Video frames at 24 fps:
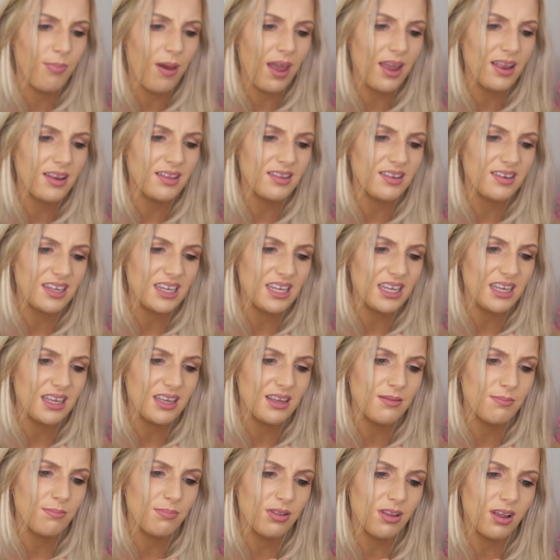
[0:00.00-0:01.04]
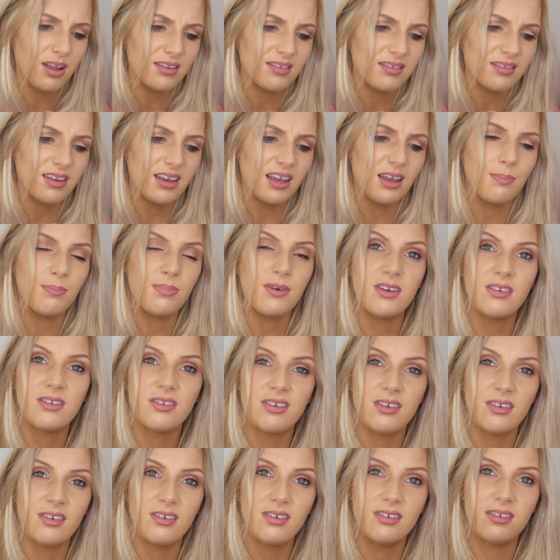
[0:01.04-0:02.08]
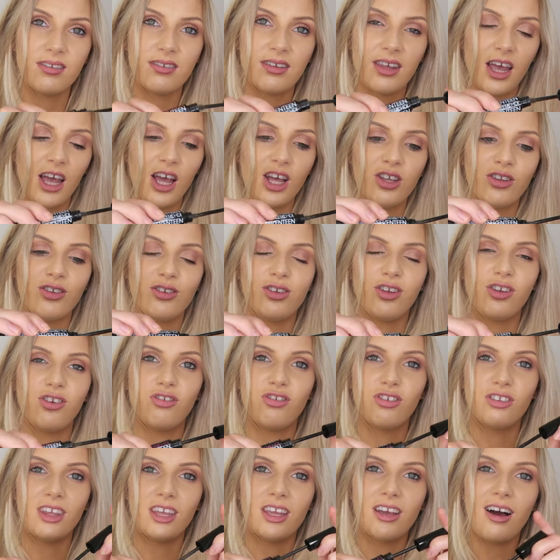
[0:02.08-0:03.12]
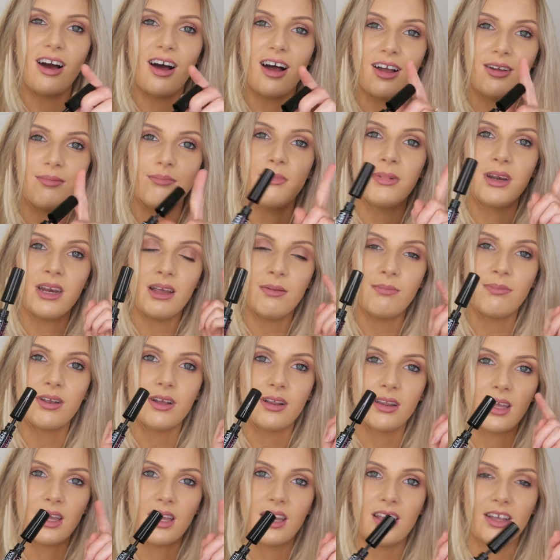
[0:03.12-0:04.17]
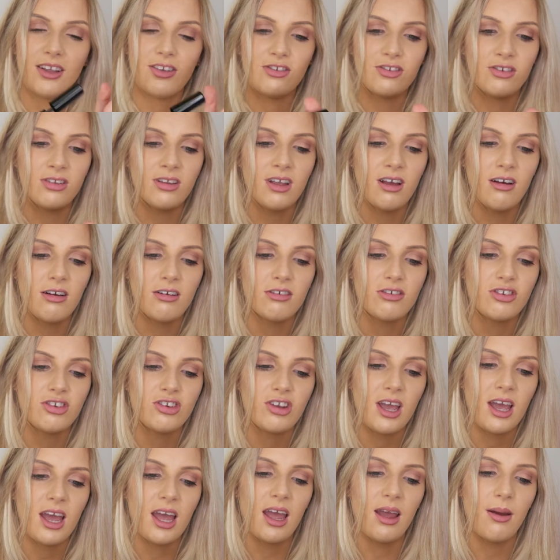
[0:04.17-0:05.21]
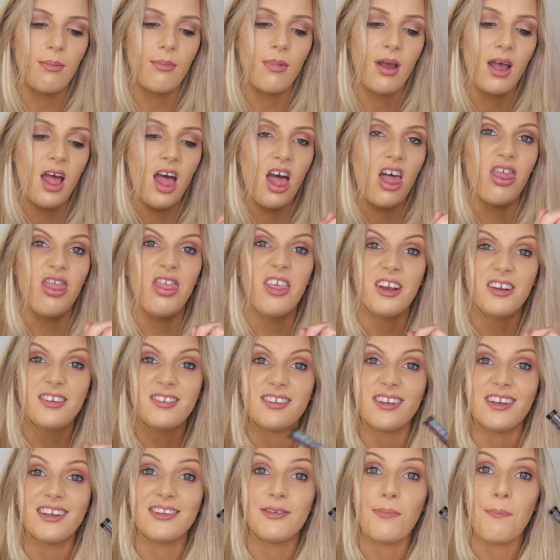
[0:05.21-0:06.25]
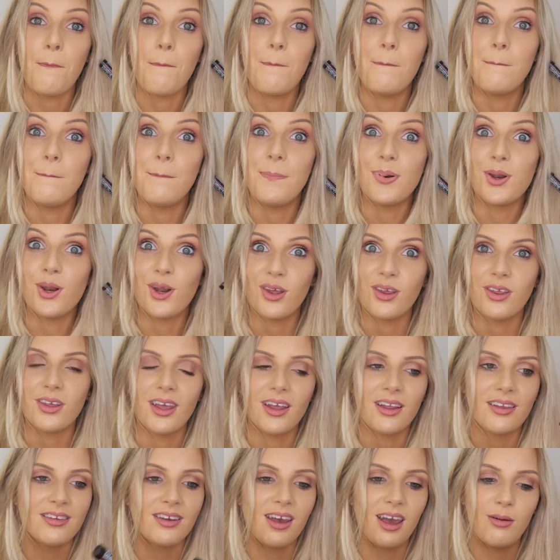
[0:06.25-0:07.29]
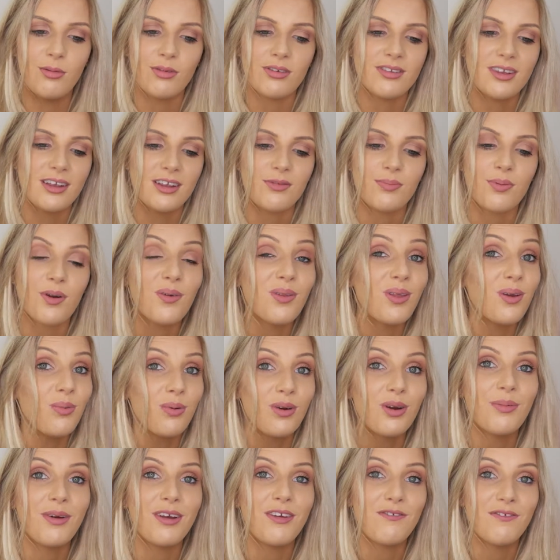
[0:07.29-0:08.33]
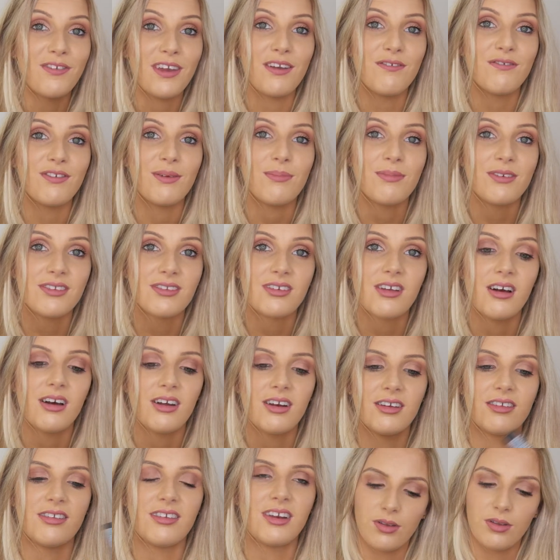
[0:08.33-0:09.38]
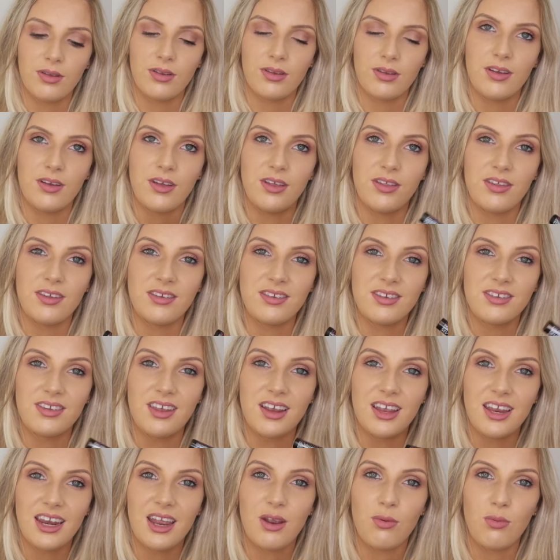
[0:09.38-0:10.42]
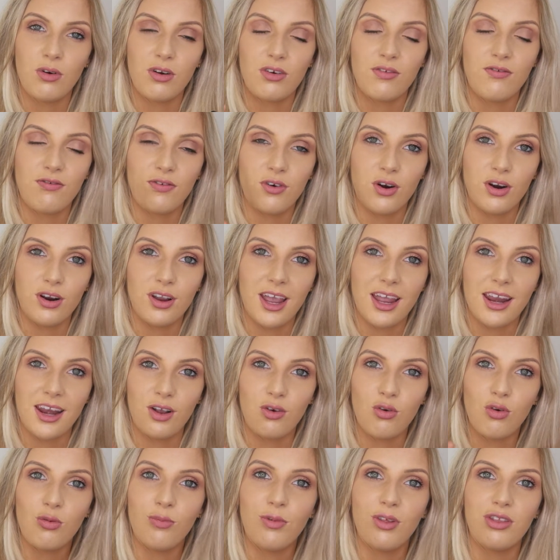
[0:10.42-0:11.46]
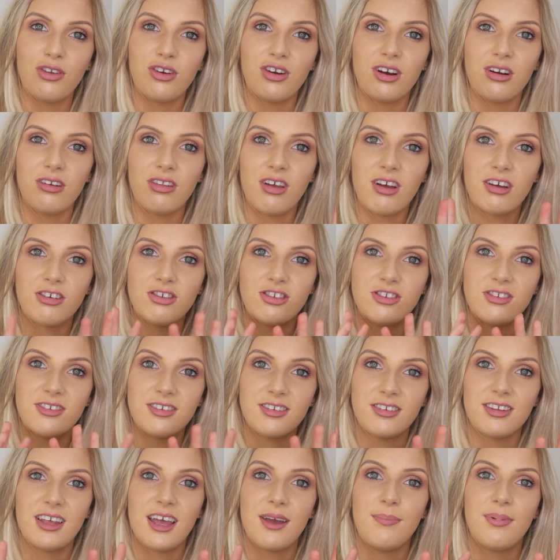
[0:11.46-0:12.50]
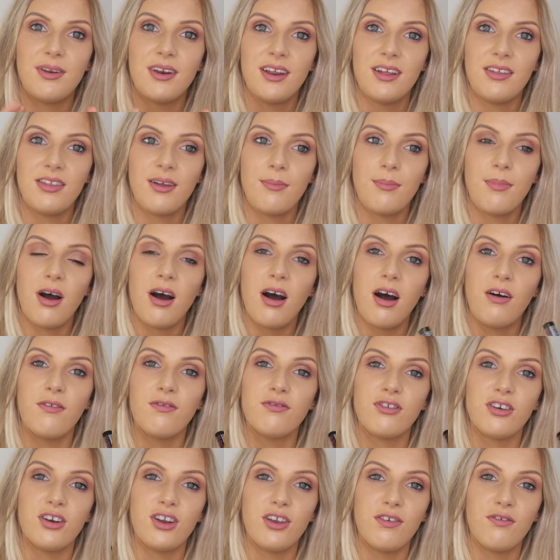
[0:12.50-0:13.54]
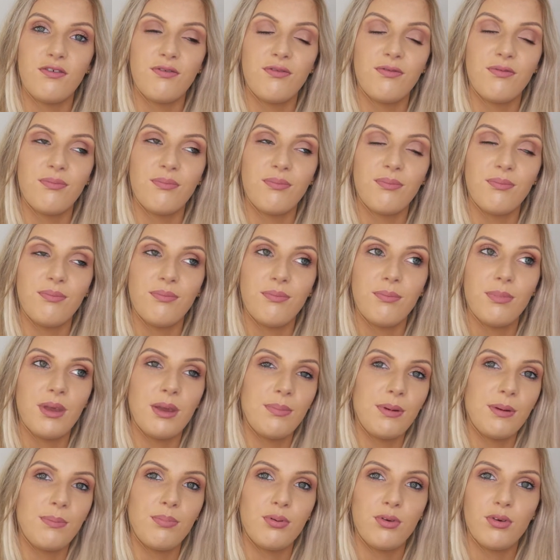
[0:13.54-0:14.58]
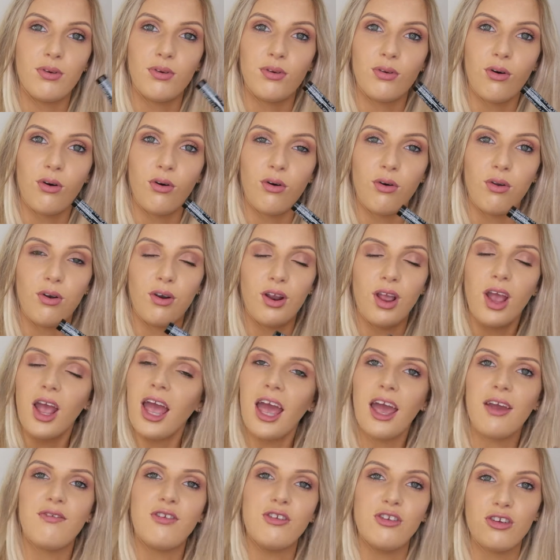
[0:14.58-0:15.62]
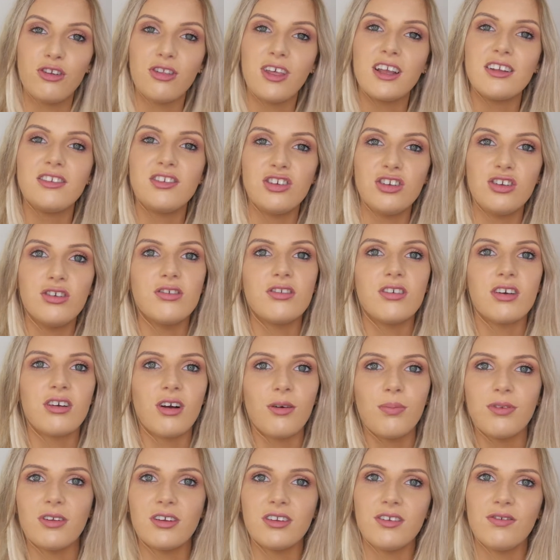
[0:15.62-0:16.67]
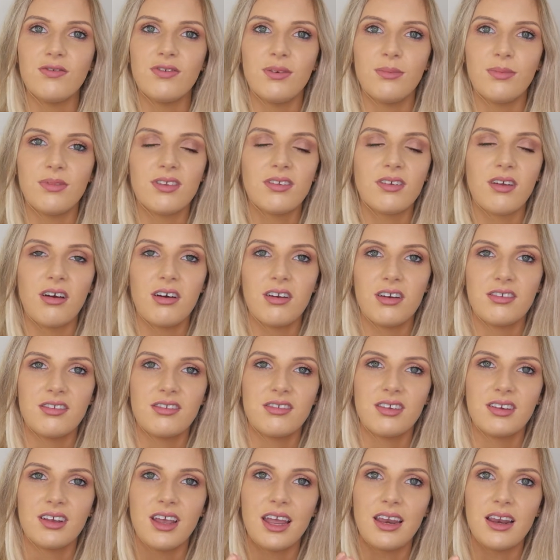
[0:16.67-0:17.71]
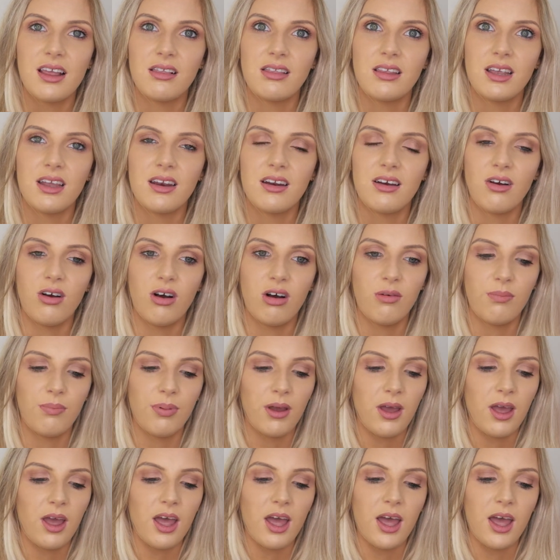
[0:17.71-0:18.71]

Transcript: bendy plastic bristles, so you really can manipulate each lash. This is brilliant. I would say it's probably one of my favourite mascaras. This is a great one for kind of combing through your lashes to separate them after you've maybe put on, if you do like to use a couple of different mascaras to kind of layer it up,